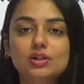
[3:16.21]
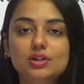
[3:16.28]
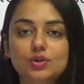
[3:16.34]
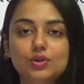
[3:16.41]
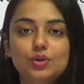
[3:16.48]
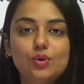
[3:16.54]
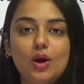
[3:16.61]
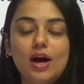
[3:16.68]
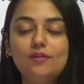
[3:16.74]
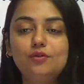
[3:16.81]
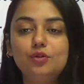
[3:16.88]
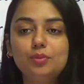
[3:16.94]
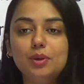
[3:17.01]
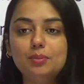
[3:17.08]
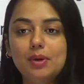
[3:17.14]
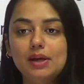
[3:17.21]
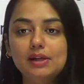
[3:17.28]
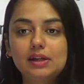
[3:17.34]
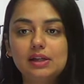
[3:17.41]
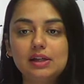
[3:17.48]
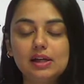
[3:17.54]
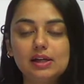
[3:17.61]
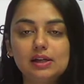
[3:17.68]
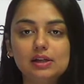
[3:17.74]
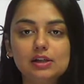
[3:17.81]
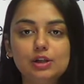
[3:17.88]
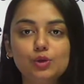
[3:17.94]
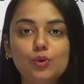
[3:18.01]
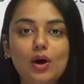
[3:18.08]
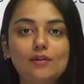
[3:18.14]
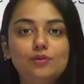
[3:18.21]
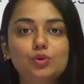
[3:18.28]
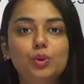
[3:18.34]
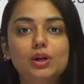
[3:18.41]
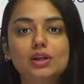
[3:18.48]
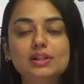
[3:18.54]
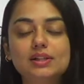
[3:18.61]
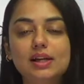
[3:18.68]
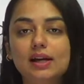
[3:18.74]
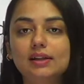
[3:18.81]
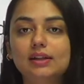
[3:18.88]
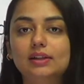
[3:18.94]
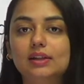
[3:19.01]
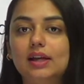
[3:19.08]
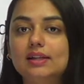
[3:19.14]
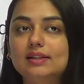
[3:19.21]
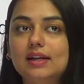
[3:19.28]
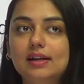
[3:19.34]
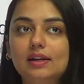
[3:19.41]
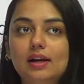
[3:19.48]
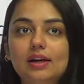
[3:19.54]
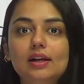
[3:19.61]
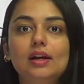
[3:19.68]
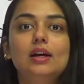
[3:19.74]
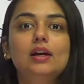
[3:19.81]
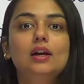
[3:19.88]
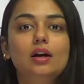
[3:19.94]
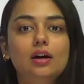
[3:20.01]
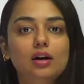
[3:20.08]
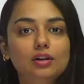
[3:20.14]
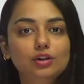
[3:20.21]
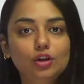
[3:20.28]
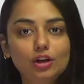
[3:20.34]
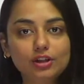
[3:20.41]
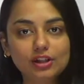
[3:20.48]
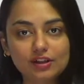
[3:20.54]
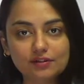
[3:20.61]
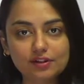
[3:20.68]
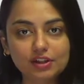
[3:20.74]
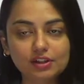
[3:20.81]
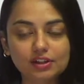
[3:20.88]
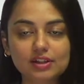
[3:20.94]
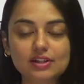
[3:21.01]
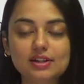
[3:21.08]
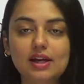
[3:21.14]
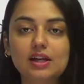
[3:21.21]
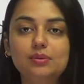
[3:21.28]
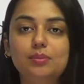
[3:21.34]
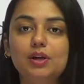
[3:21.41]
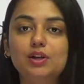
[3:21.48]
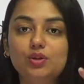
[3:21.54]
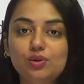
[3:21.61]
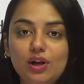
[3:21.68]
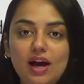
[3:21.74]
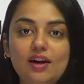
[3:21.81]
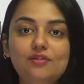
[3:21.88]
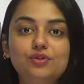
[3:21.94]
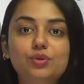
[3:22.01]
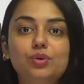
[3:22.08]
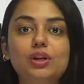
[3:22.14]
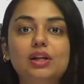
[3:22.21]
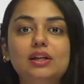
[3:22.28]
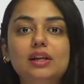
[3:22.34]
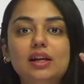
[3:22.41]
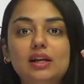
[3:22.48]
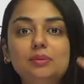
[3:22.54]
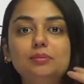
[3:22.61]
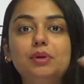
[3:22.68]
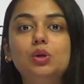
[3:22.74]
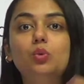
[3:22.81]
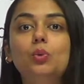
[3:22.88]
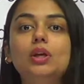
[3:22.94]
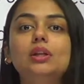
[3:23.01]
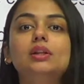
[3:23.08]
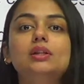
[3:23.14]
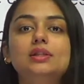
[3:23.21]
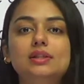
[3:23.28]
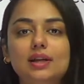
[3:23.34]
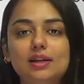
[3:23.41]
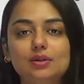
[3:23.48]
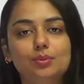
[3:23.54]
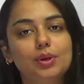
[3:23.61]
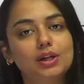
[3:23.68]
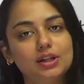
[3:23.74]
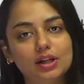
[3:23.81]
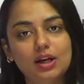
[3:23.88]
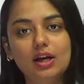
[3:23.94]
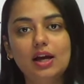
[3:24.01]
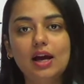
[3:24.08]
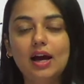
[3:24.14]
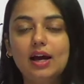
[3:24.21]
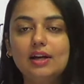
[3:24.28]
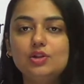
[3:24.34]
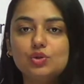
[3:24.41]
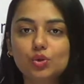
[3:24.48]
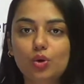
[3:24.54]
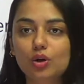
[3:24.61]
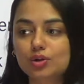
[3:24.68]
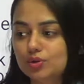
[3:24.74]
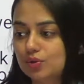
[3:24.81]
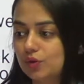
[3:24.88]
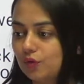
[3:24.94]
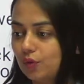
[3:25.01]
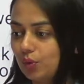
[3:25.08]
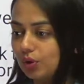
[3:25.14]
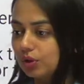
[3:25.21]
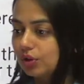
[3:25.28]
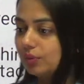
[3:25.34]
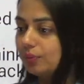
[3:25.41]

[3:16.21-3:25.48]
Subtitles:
So you have to be mentally alert, you have to understand the things that are not given in the statement, you'll have to read in between the statement, and so on and so forth.